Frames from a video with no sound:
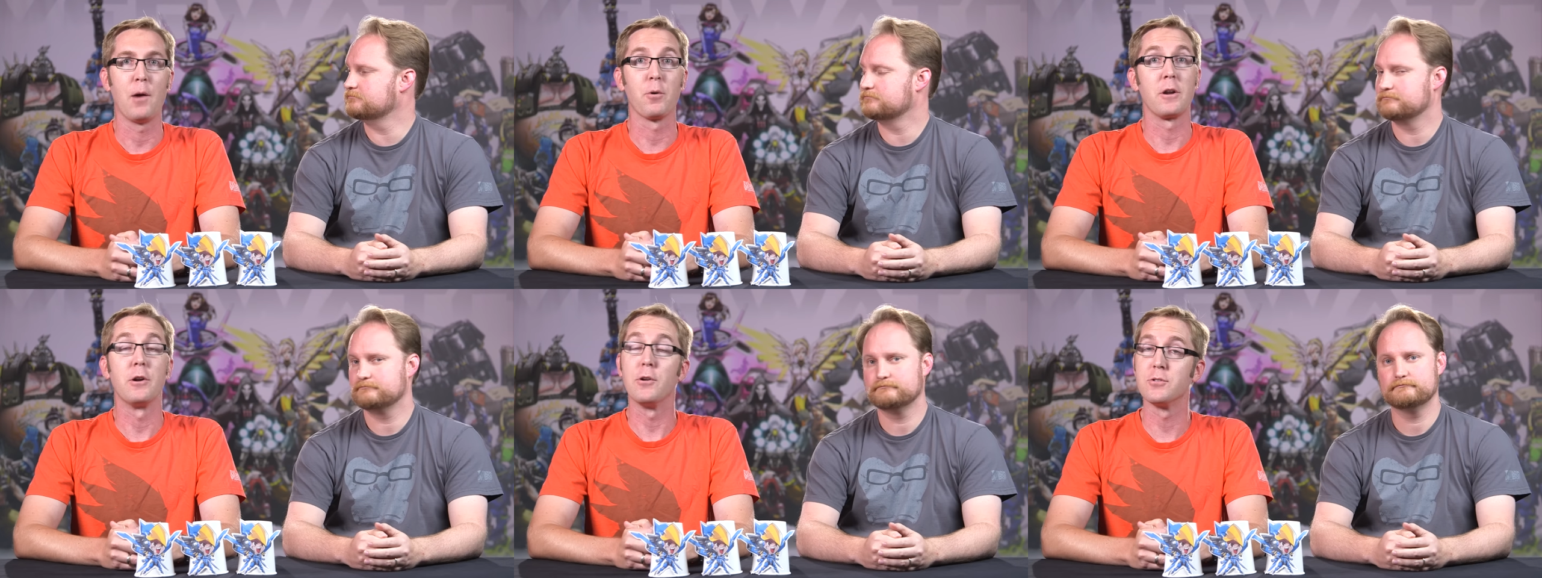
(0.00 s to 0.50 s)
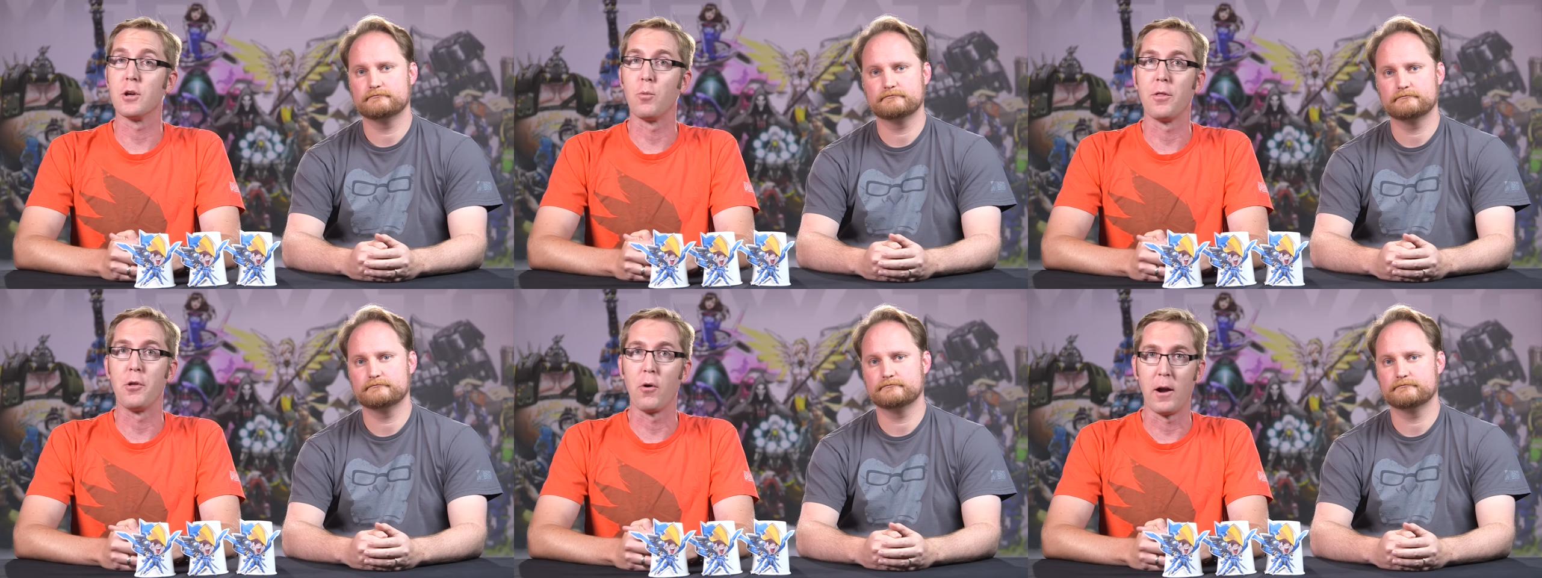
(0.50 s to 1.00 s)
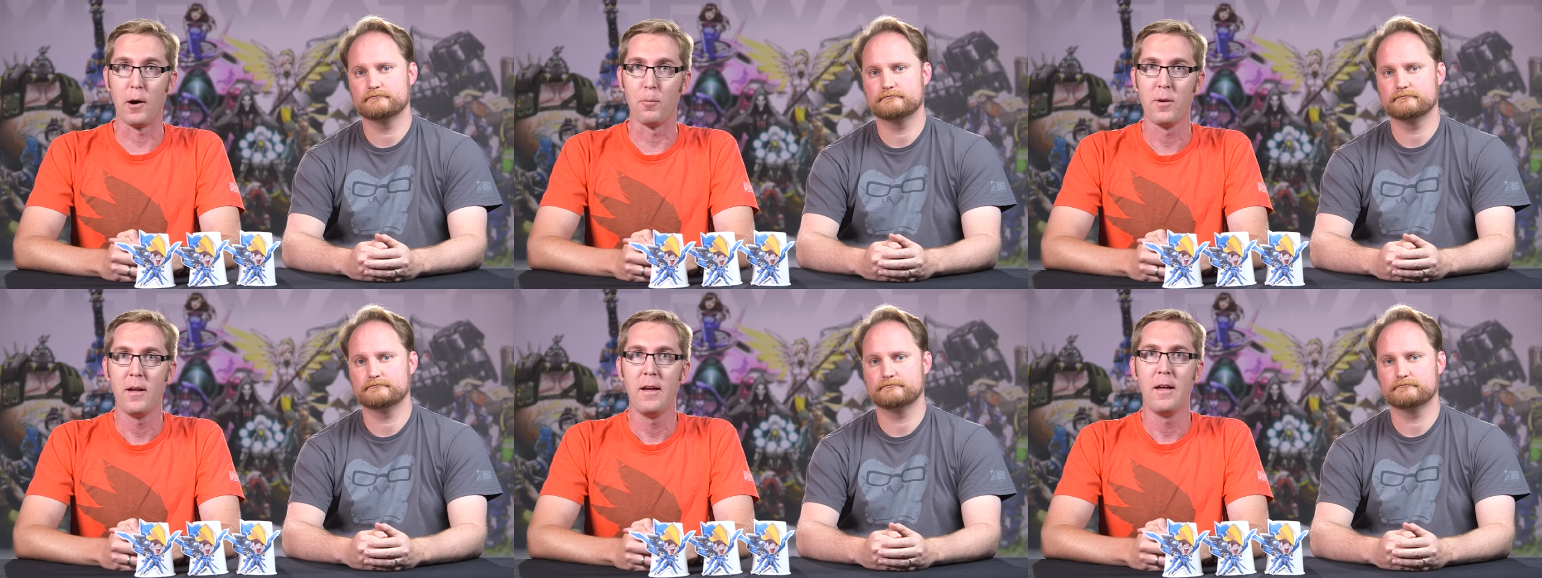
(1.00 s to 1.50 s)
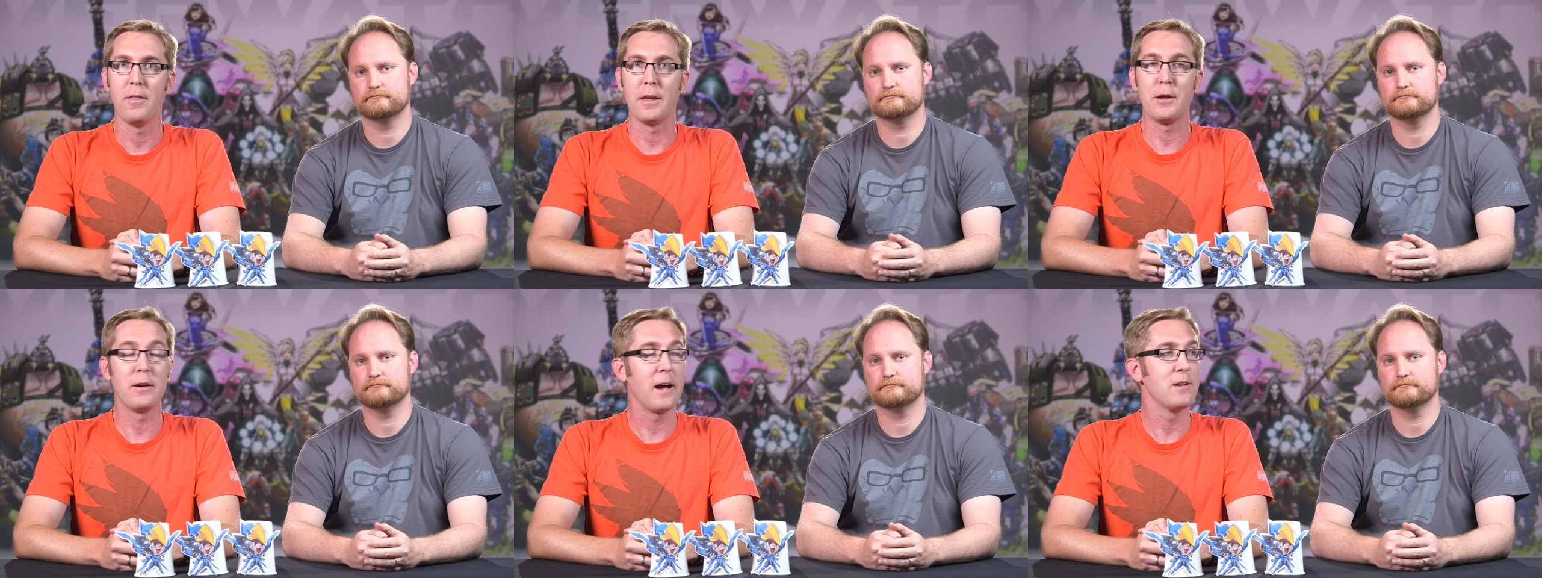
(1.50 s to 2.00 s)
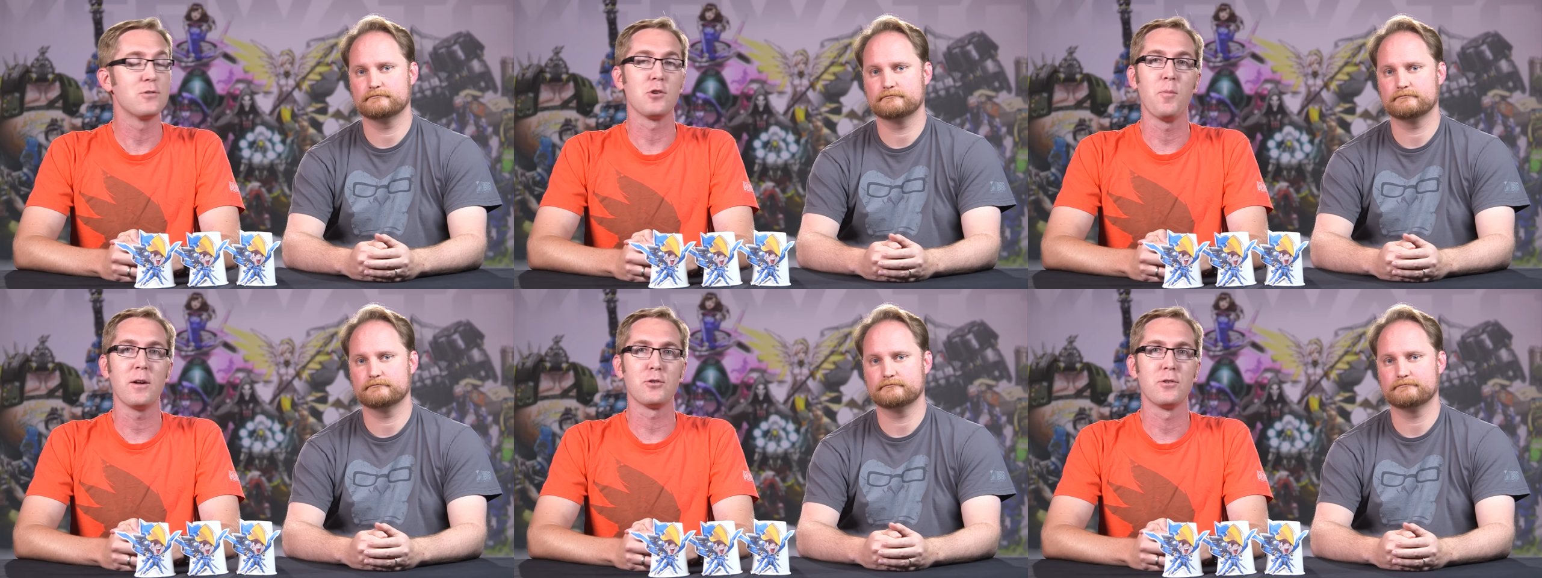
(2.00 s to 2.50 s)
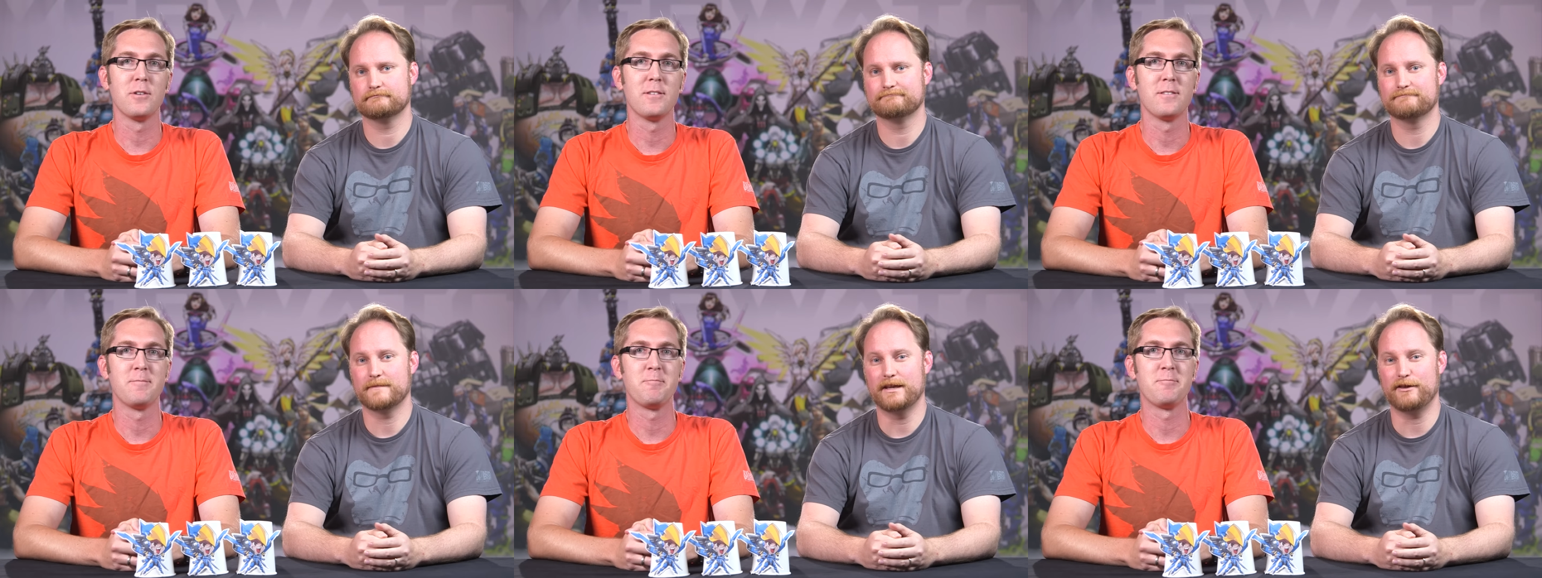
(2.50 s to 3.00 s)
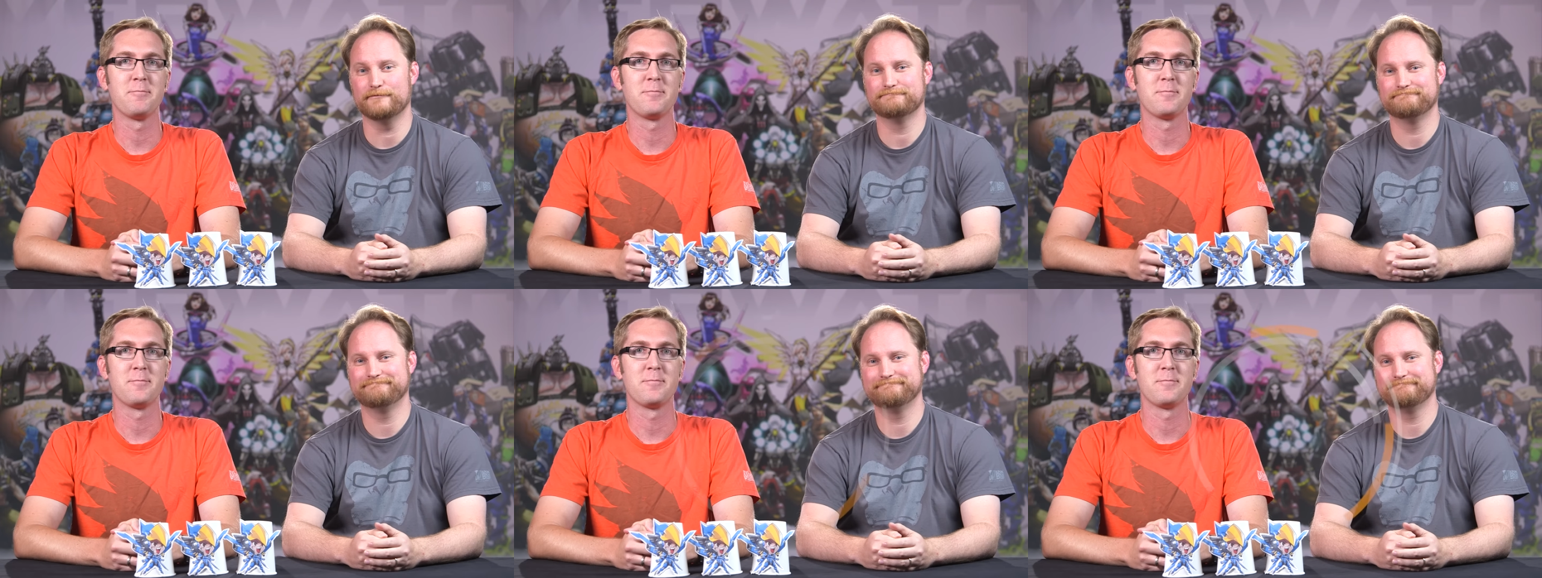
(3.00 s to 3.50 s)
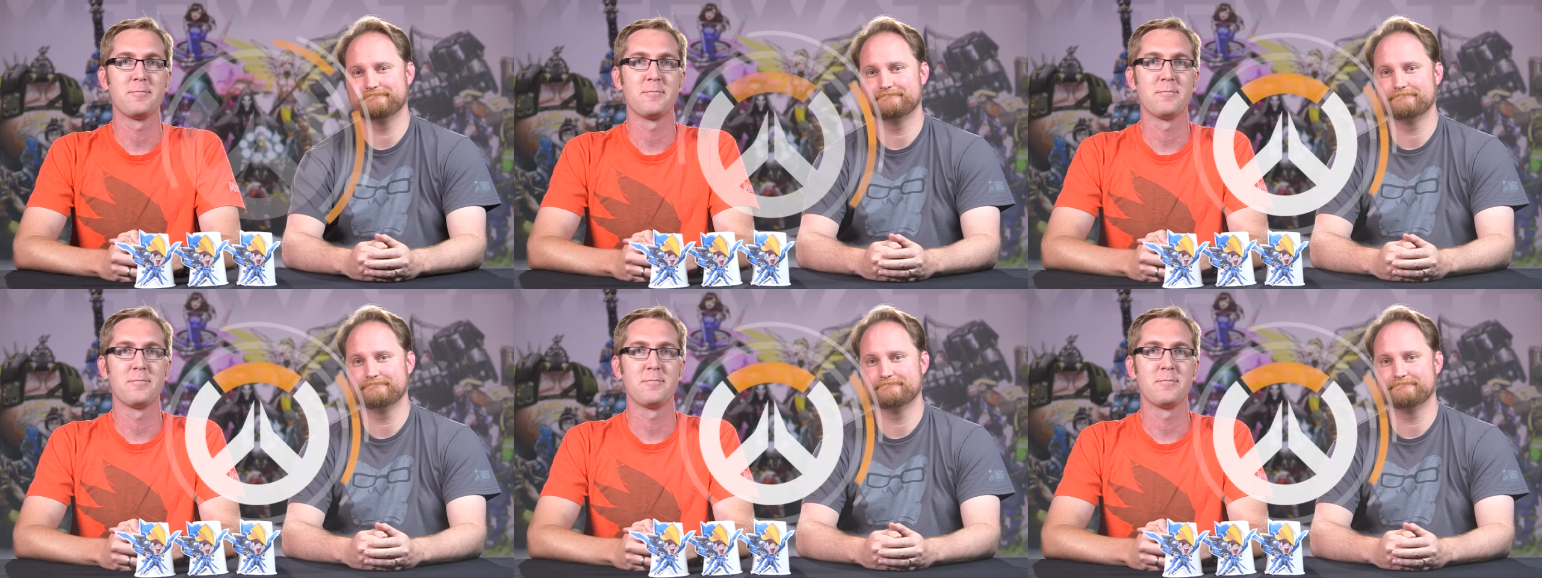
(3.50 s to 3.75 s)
Speaker 1: and we're going to do so with your help. Thank you guys so much. Thank you.